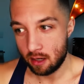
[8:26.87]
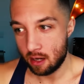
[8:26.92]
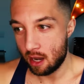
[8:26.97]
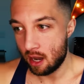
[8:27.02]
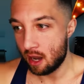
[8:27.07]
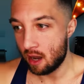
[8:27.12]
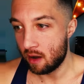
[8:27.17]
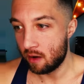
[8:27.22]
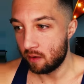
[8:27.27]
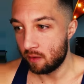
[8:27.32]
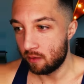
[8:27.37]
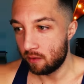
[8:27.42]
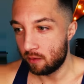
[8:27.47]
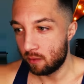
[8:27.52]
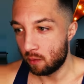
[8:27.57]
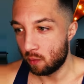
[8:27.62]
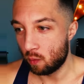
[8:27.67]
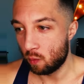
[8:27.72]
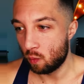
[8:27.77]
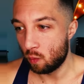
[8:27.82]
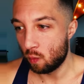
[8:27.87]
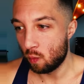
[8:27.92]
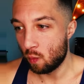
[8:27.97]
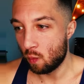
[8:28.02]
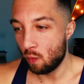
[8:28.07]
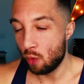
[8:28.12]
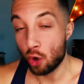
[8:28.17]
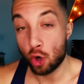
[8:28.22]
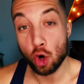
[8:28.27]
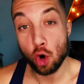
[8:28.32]
of
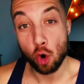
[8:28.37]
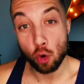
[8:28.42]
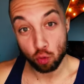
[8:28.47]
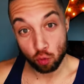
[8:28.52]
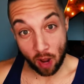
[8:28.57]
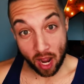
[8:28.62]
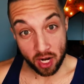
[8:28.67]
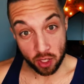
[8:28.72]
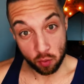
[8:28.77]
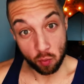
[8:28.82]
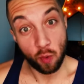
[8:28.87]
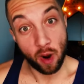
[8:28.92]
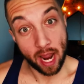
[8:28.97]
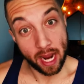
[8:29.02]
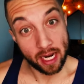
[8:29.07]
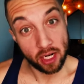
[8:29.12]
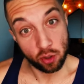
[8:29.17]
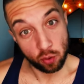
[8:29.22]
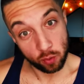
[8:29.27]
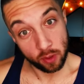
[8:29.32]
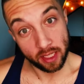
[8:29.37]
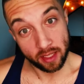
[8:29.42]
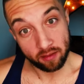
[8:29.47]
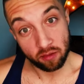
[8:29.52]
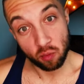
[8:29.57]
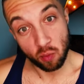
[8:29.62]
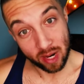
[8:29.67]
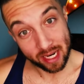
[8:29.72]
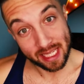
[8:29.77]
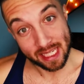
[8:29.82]
the correct way to
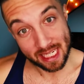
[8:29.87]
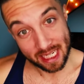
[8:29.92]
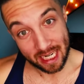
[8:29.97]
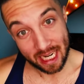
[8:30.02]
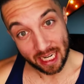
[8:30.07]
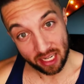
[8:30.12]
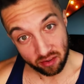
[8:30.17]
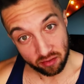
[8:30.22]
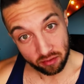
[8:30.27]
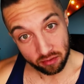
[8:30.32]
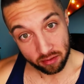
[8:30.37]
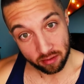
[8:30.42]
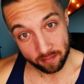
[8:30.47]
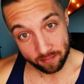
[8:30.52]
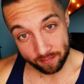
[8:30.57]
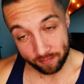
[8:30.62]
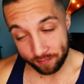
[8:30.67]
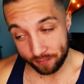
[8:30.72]
live one's life.